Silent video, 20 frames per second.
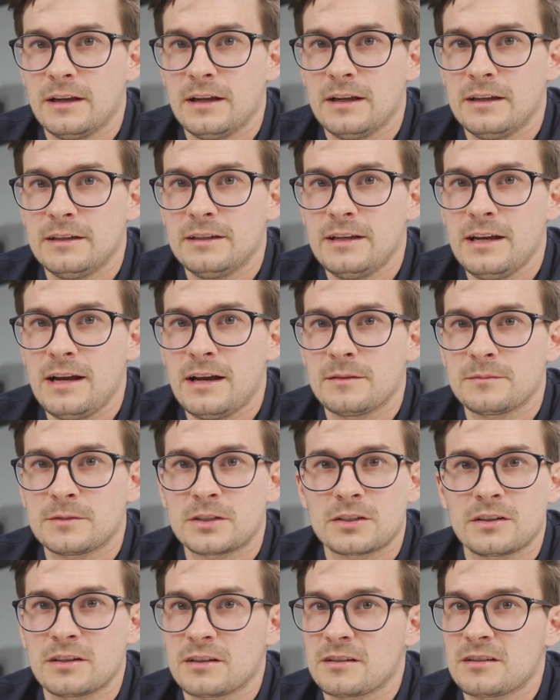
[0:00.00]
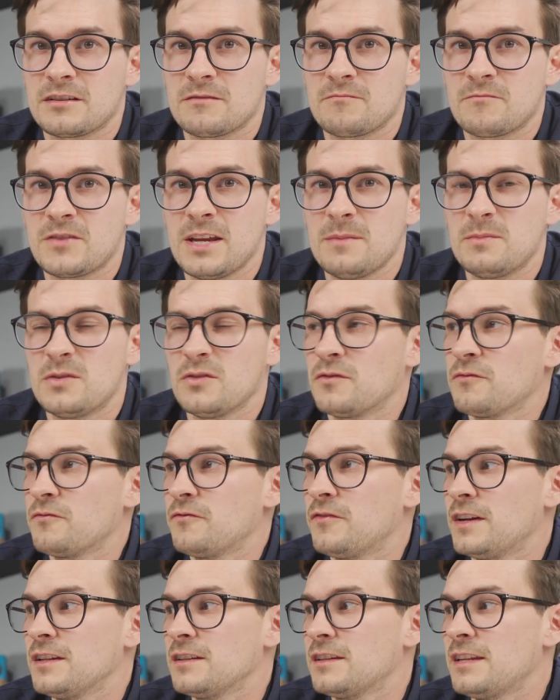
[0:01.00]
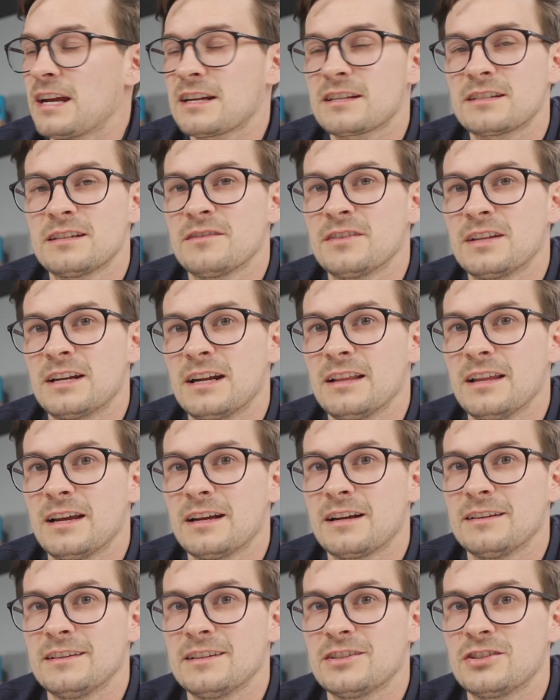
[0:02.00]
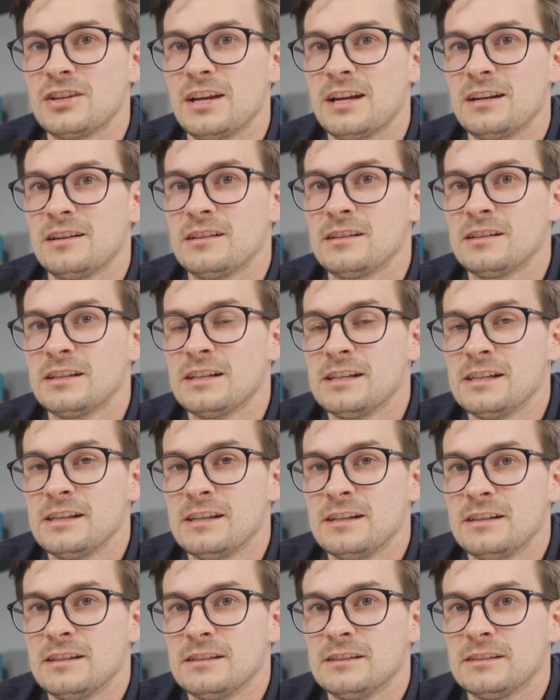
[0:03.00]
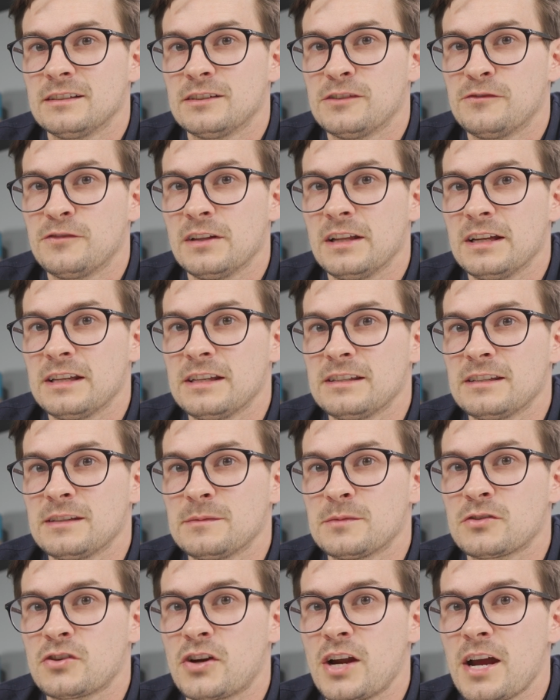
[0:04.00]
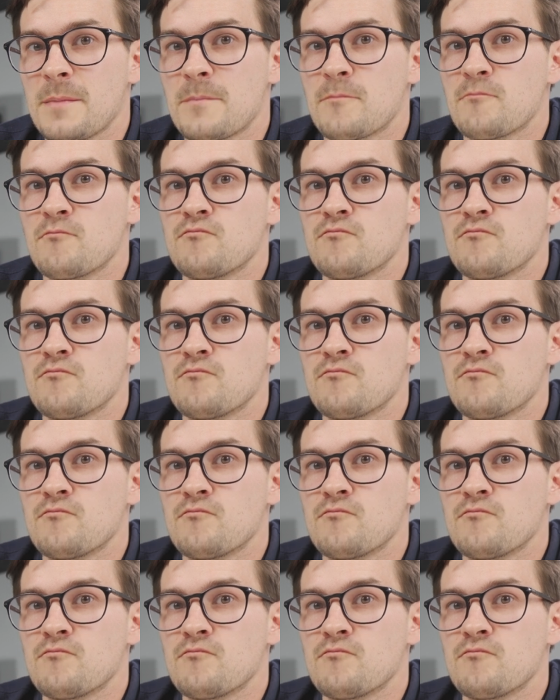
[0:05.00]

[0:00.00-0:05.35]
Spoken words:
And yeah, I'm just gonna keep doing fun tech stuff that I like on this channel. So if you like it, subscribe.